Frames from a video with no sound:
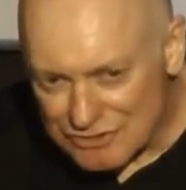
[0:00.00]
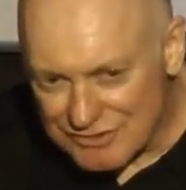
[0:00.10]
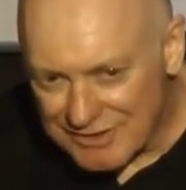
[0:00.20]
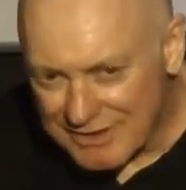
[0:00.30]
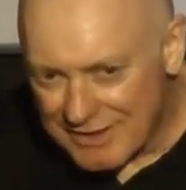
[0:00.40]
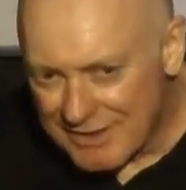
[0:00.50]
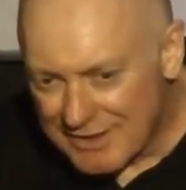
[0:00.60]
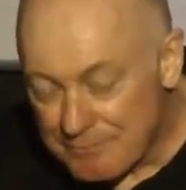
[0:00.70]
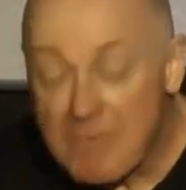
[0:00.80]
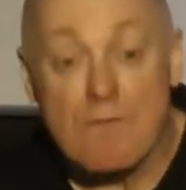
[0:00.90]
Verse 20
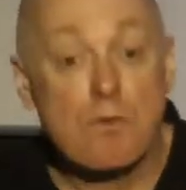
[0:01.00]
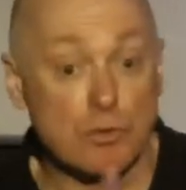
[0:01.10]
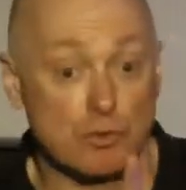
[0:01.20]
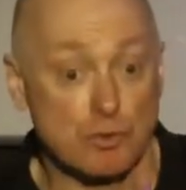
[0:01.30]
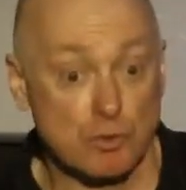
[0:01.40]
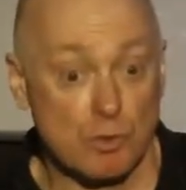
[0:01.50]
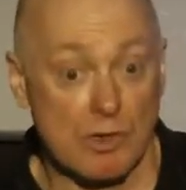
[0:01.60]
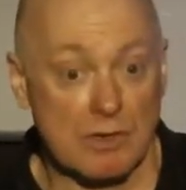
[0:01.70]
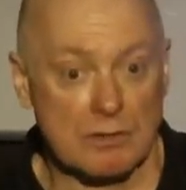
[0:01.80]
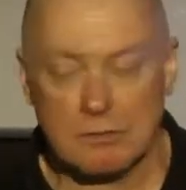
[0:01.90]
says, they did so.
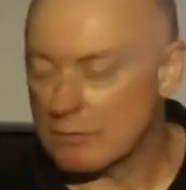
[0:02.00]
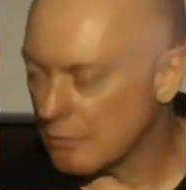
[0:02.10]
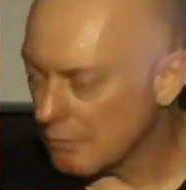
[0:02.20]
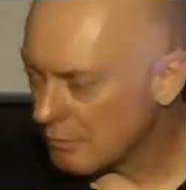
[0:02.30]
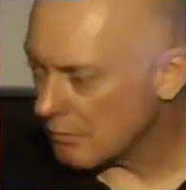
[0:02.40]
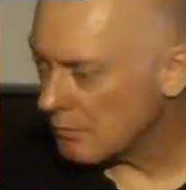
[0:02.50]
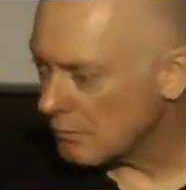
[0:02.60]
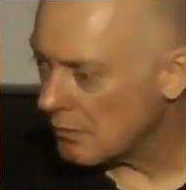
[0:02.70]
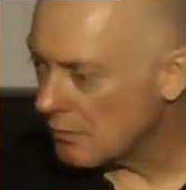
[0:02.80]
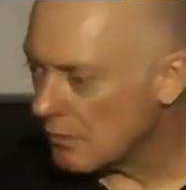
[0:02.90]
Then
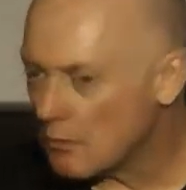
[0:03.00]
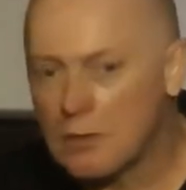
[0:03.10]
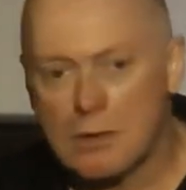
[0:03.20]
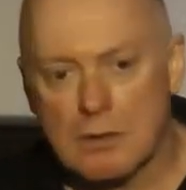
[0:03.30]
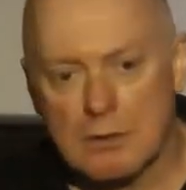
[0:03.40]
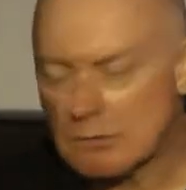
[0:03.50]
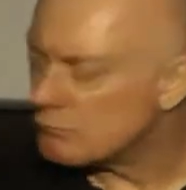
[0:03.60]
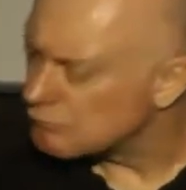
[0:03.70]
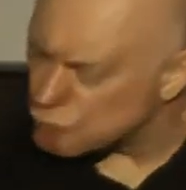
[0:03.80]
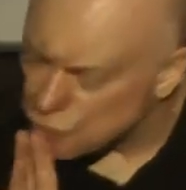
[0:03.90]
they said to one another, in truth,